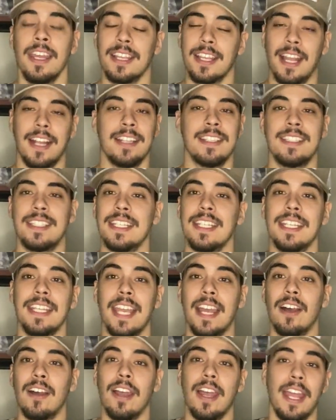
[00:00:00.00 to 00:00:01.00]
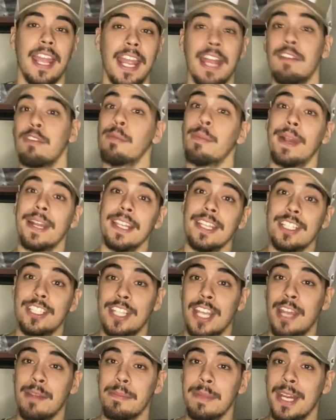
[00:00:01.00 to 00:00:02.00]
got to see everybody that
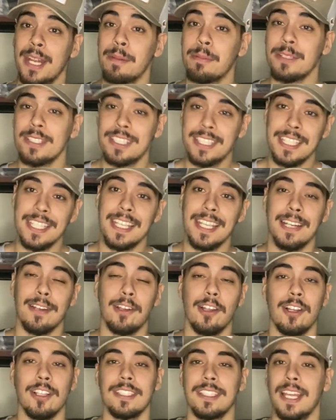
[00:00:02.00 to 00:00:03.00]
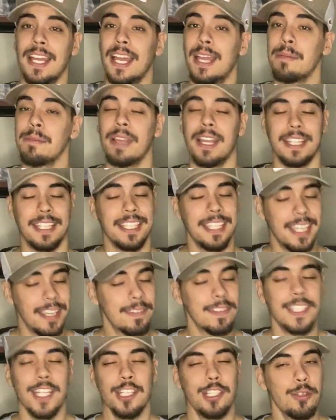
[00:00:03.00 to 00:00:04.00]
you hadn't been able to see in a long time, got the
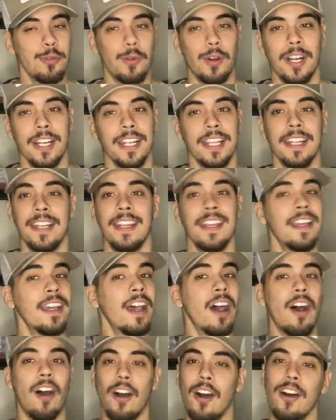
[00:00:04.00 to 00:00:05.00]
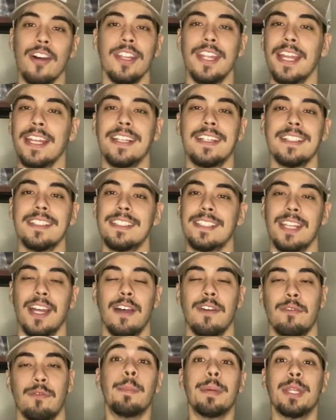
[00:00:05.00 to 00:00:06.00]
gifts that you wanted, all that good stuff.